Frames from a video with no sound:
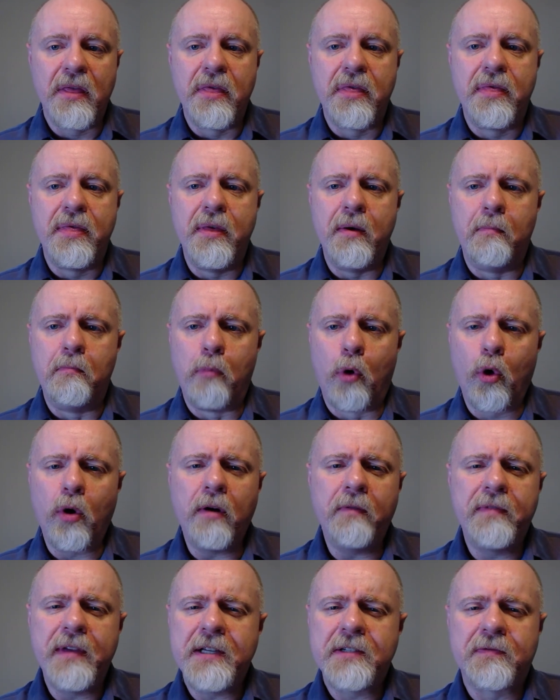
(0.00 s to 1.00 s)
The more
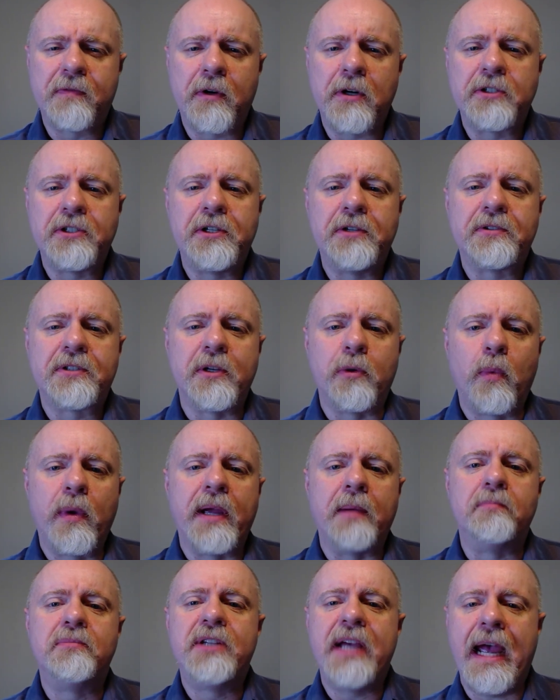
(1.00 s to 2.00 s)
of these virtues that we
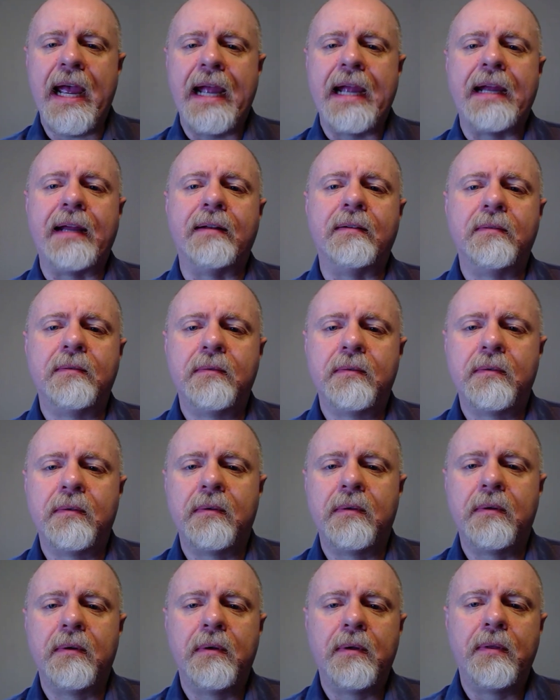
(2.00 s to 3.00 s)
obtain,
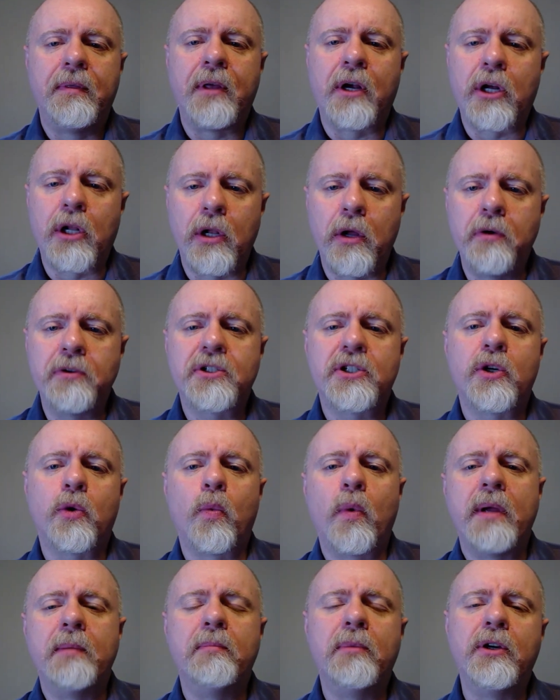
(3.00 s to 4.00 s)
the closer
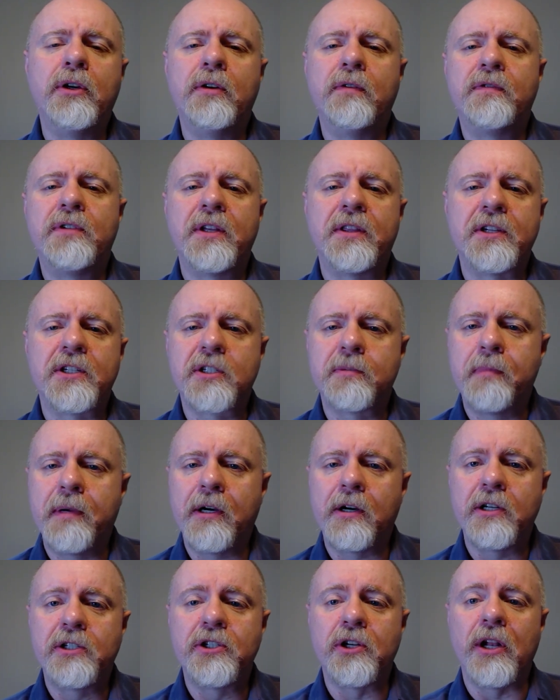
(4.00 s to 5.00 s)
we move to the
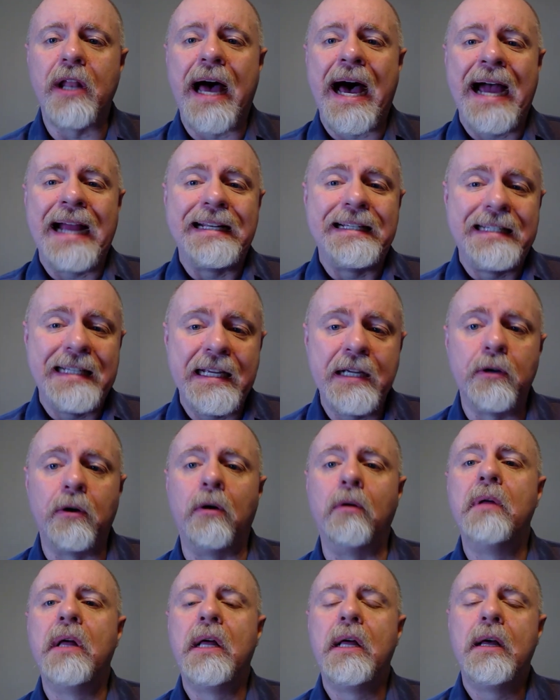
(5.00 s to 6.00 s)
spiritual
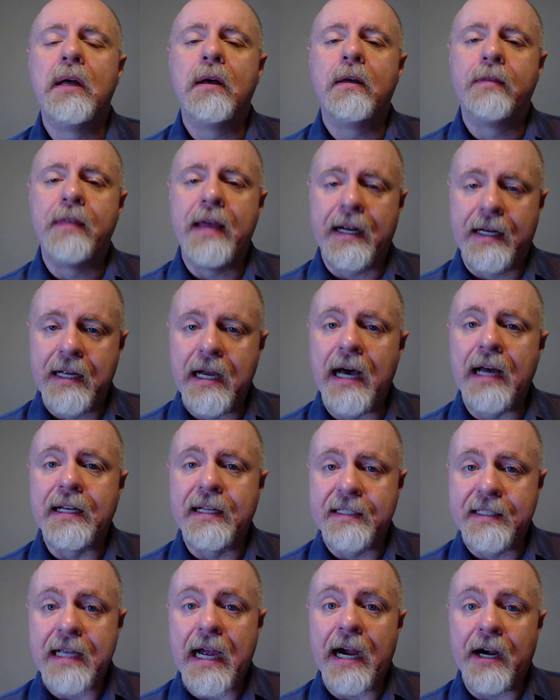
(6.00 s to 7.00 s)
ideal that God
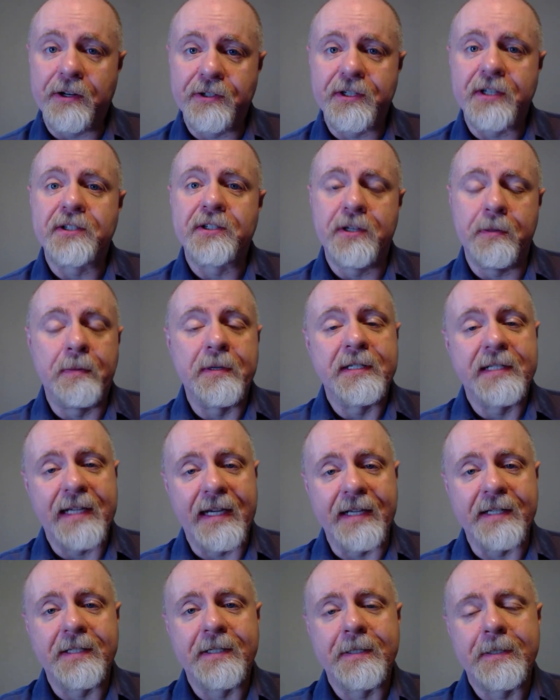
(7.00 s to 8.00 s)
desires us to
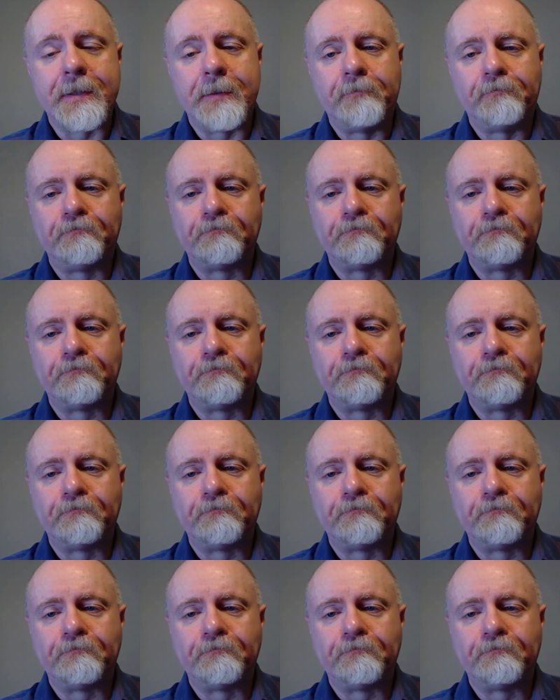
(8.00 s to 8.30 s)
possess.